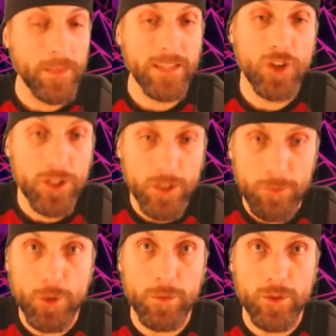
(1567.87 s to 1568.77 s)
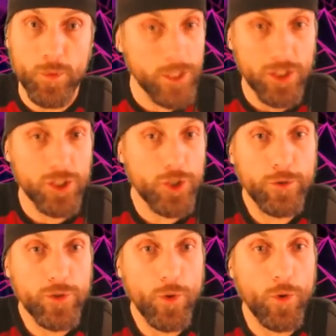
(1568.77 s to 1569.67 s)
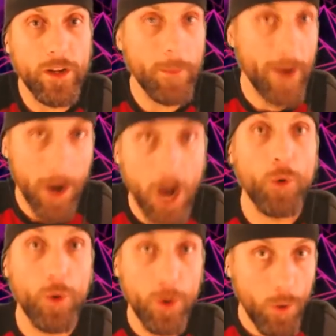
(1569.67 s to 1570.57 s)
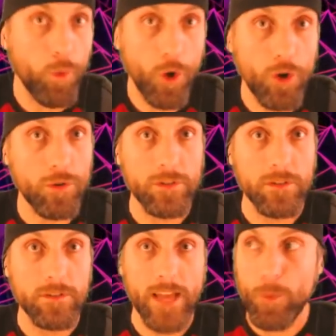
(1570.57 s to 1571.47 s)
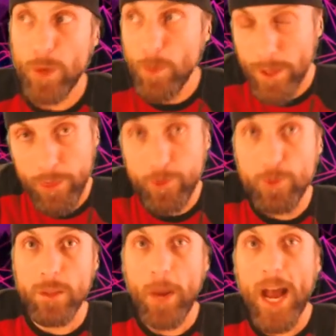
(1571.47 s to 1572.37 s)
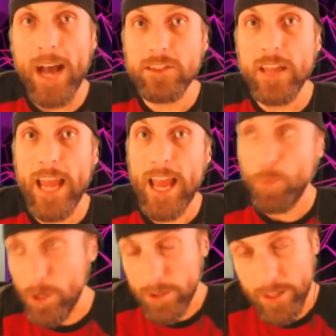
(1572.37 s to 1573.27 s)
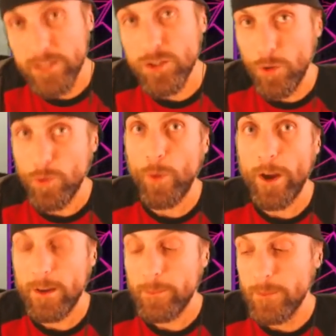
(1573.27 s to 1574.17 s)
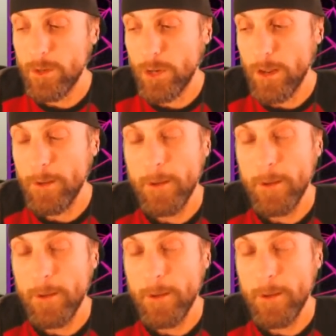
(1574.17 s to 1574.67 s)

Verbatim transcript: in Starship Troopers, which is a true story about our world that we went through in the past and one that is on the way. Okay.